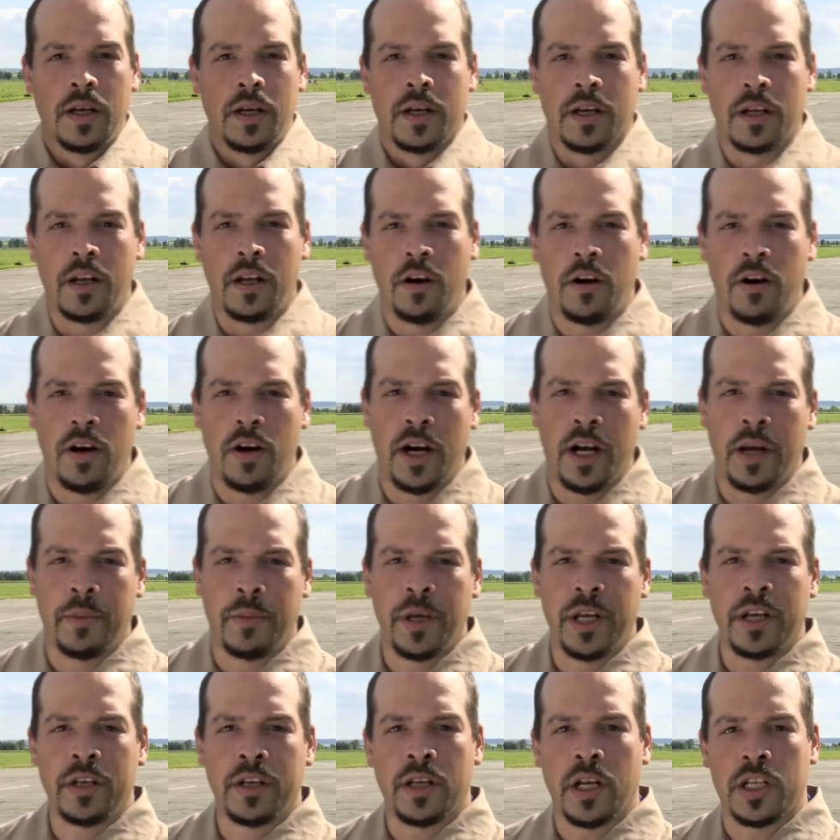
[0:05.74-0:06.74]
Hello,
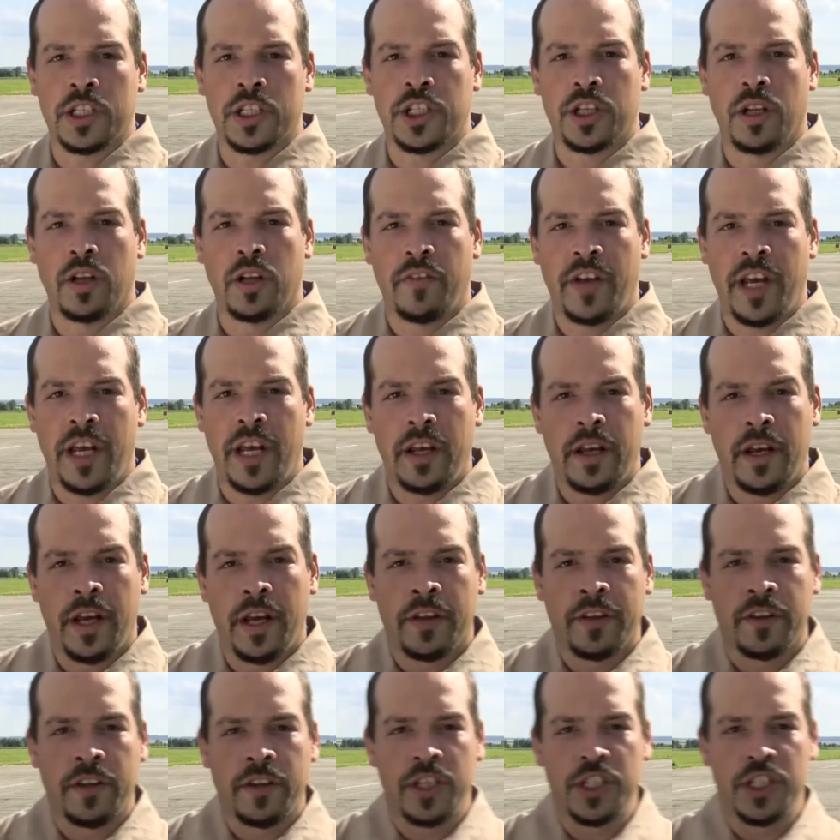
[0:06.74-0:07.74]
I'm Ignat Solovey
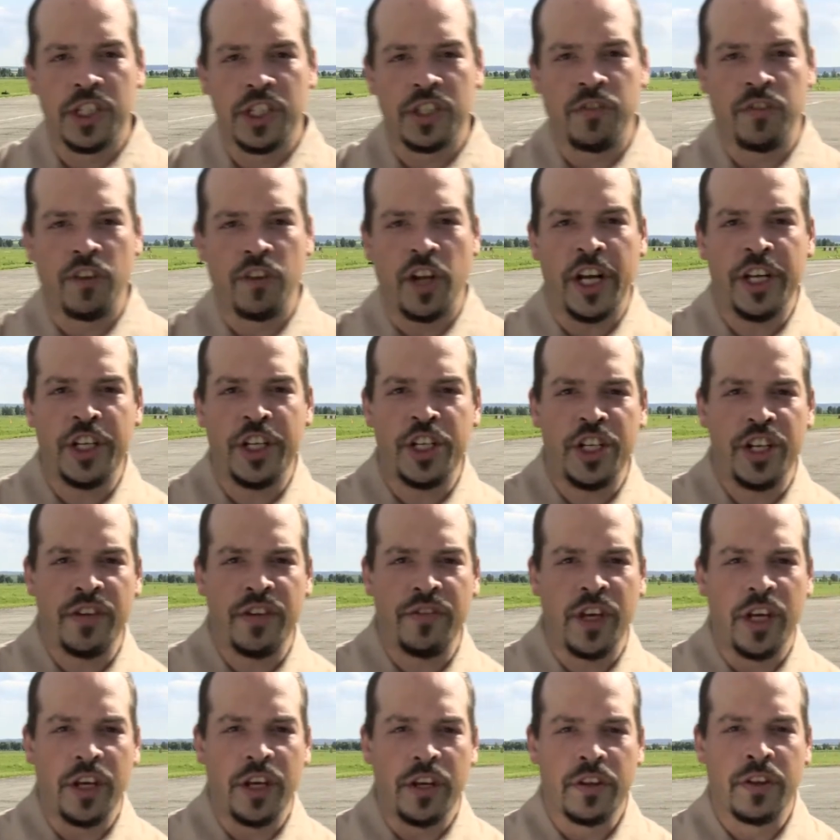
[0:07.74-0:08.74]
and this is
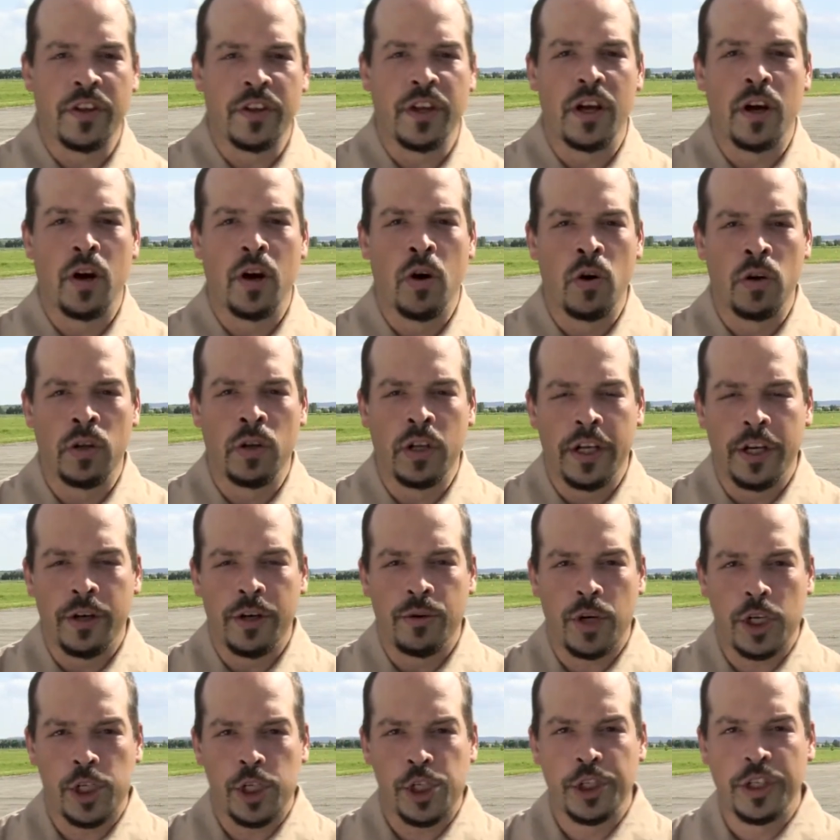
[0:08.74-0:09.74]
FlightTV, the only
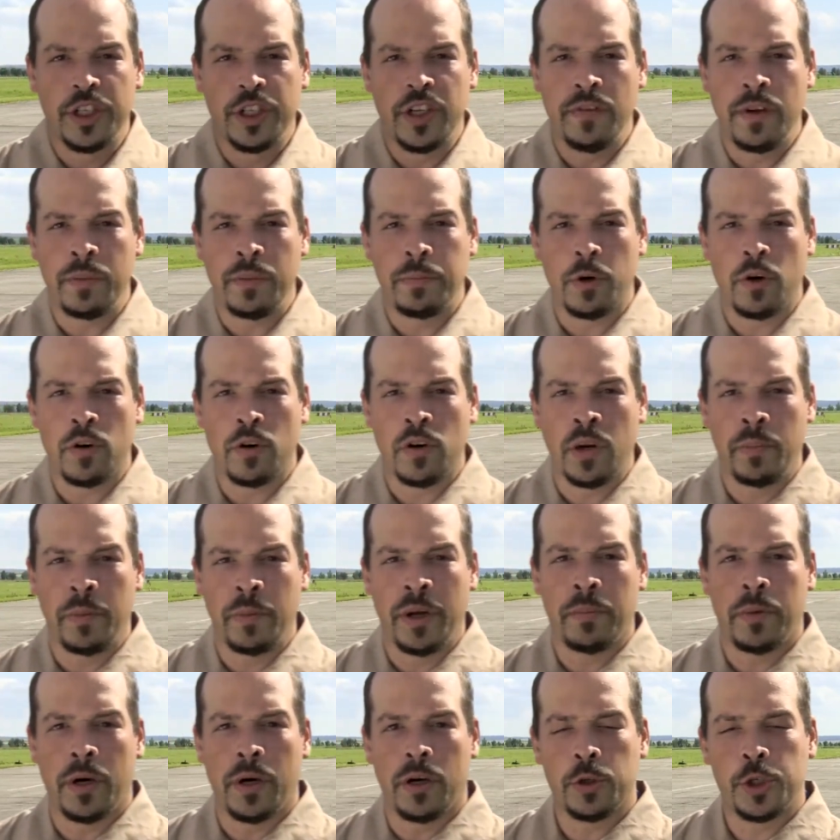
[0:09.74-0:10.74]
Russian TV program
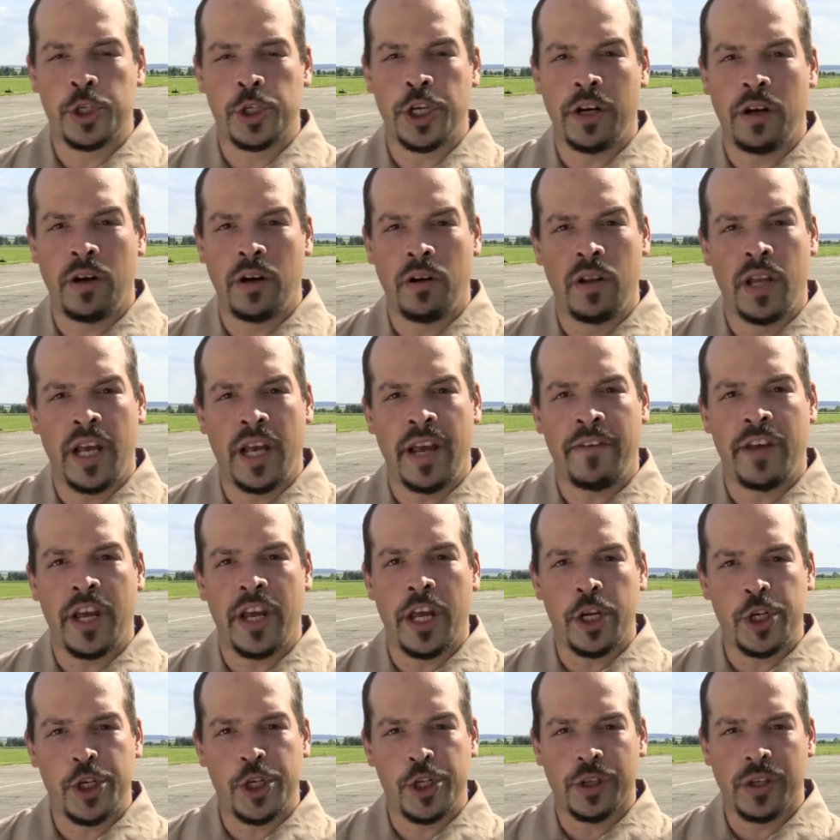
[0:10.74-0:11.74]
about general
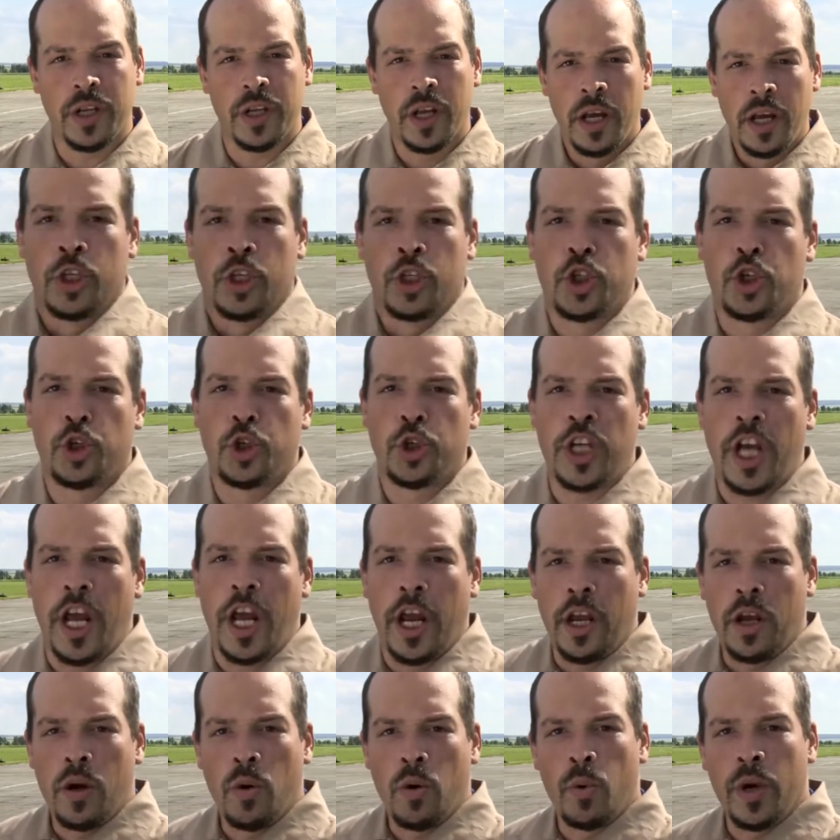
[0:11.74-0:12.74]
aviation.
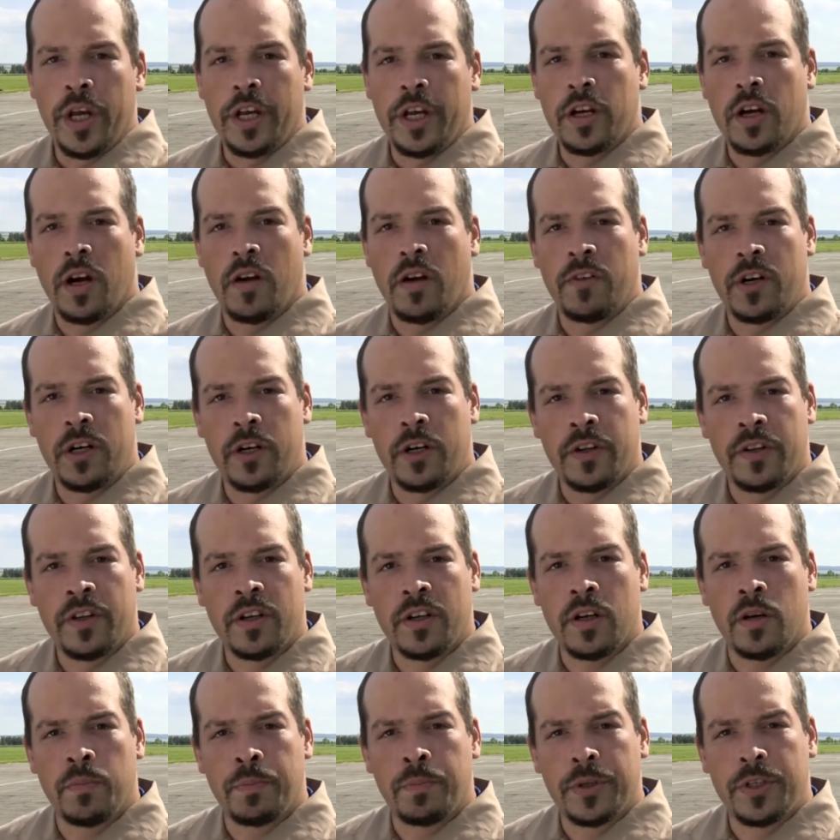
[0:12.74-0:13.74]
Today we cover the
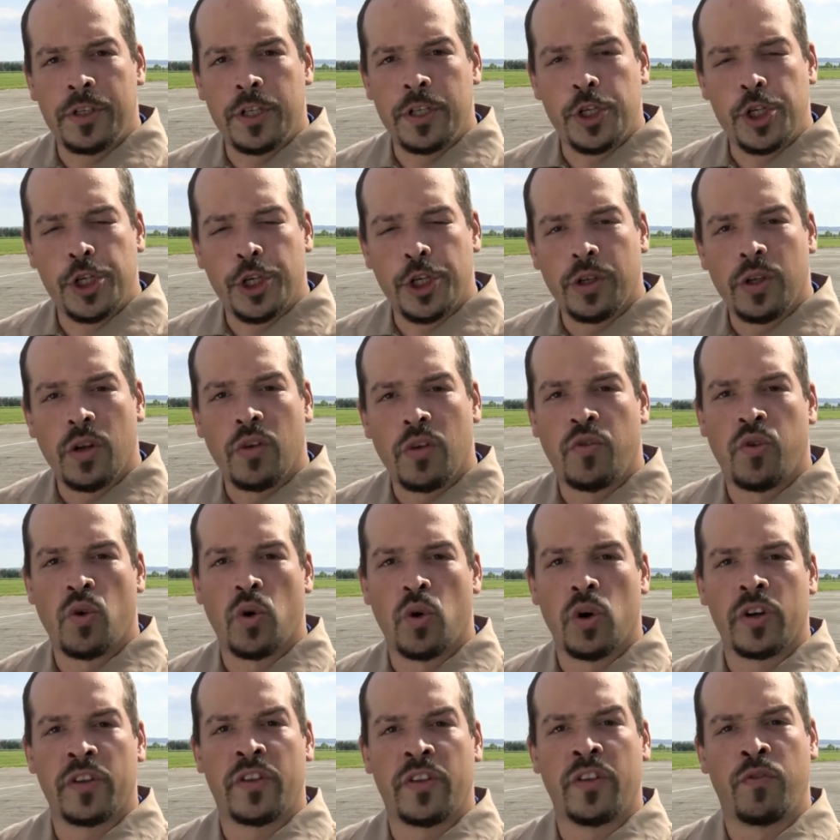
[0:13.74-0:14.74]
competition
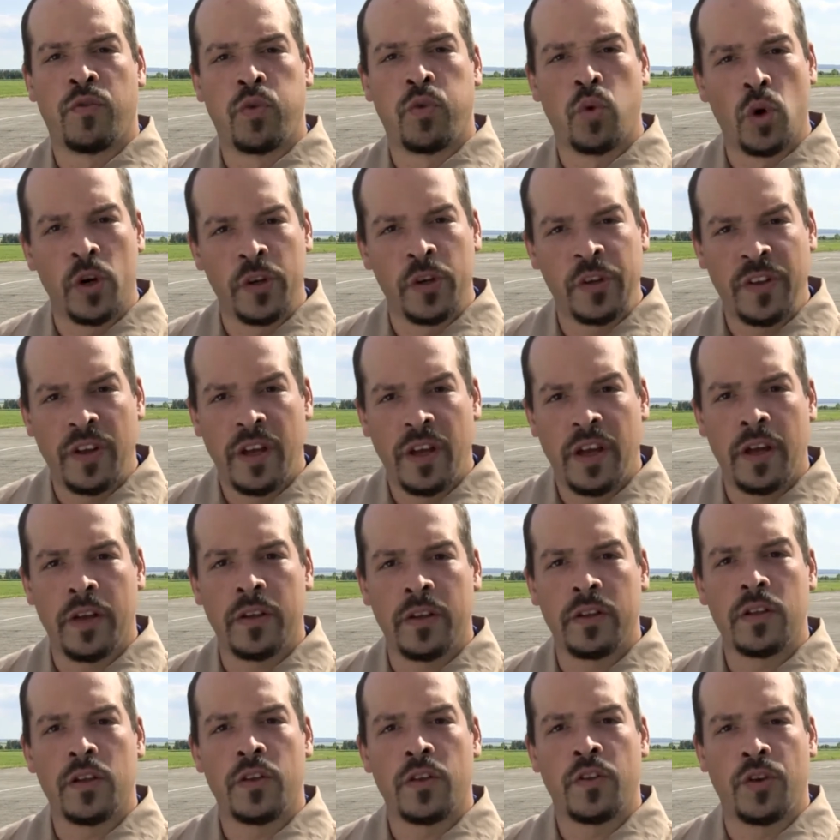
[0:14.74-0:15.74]
for the 4th
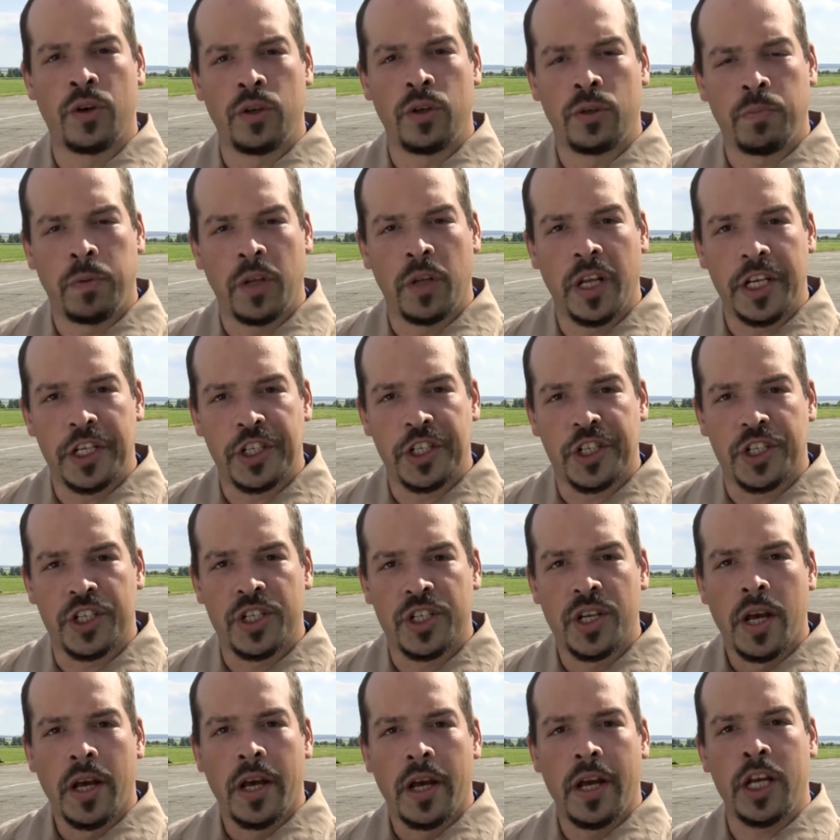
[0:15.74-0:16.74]
and 3rd
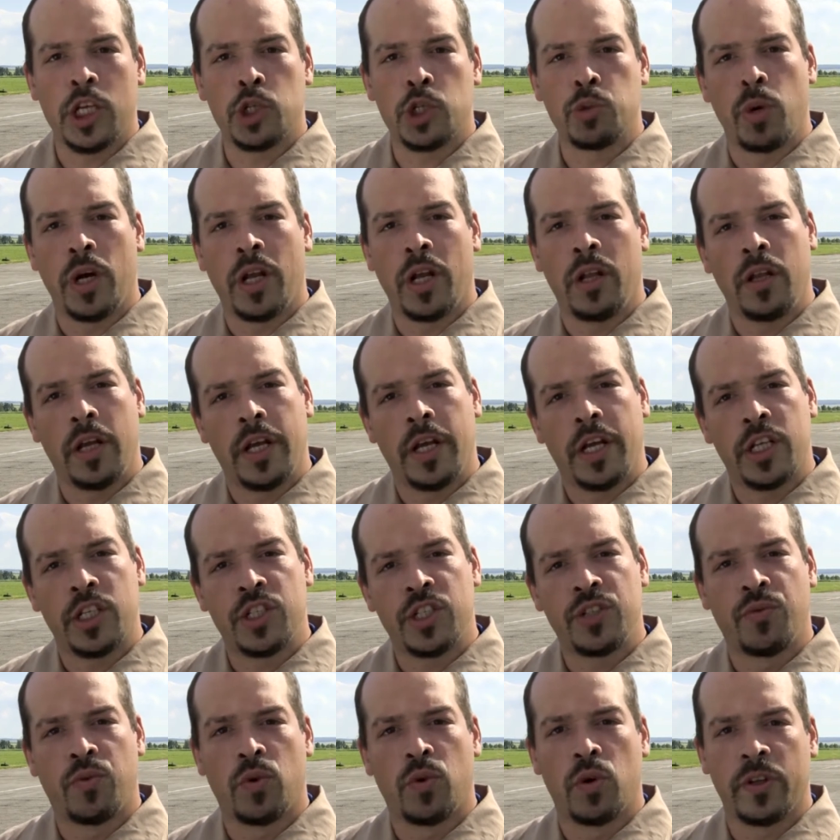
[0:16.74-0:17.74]
places, as well
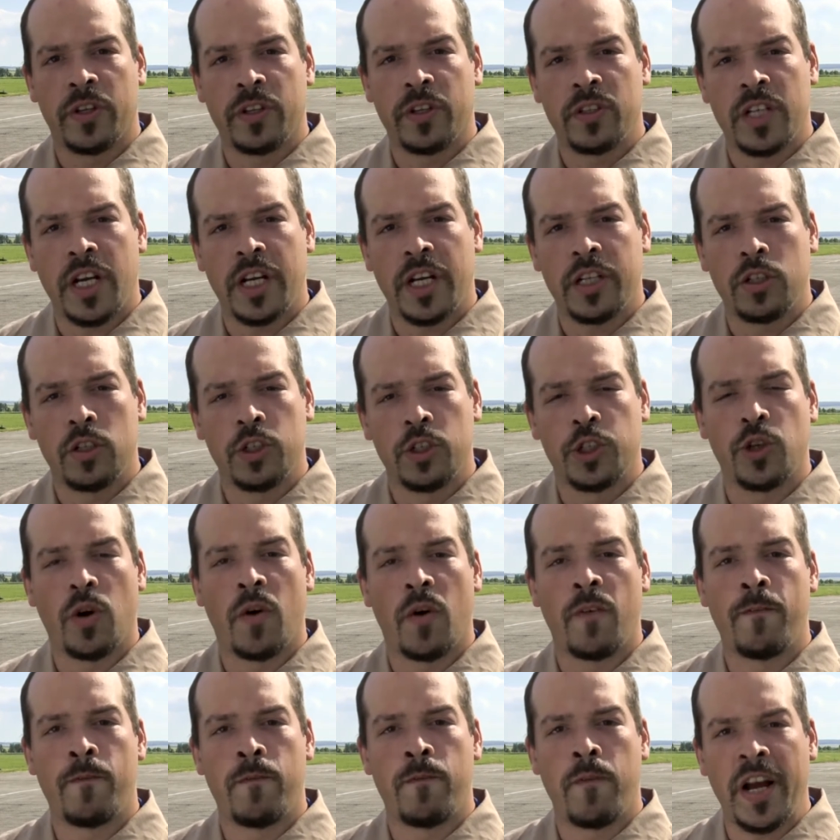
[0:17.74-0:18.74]
as for the titles
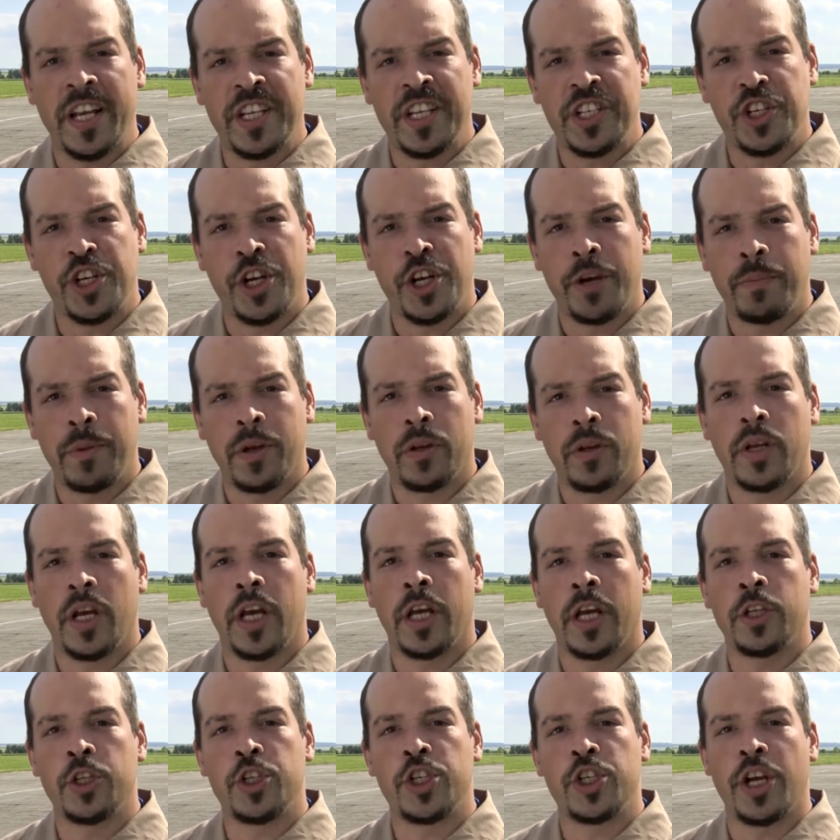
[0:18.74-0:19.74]
of Vice Champion
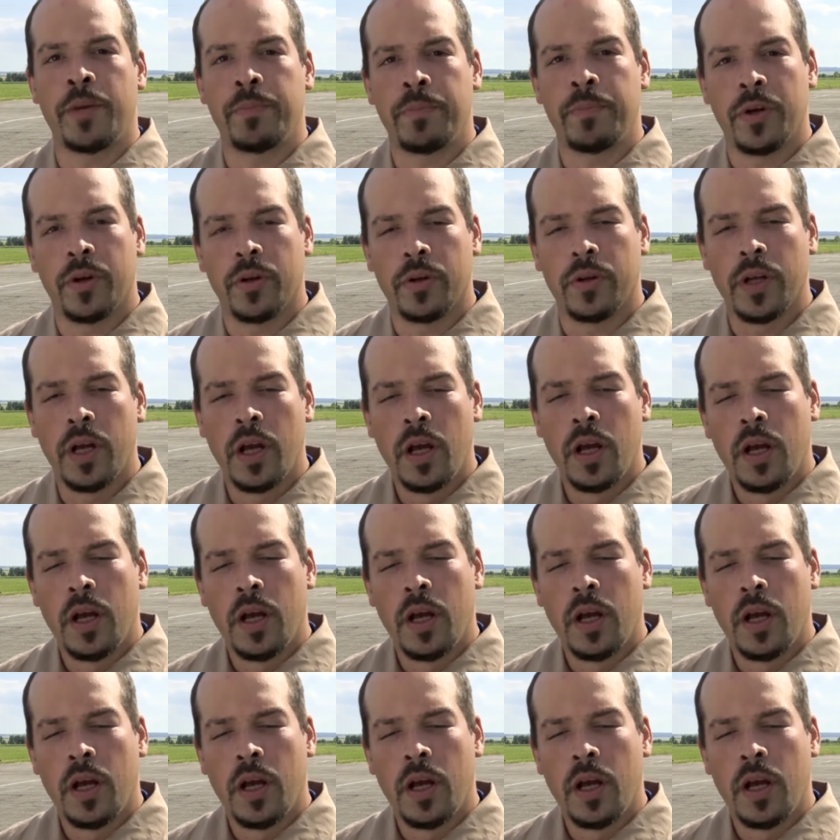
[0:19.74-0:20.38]
and Champion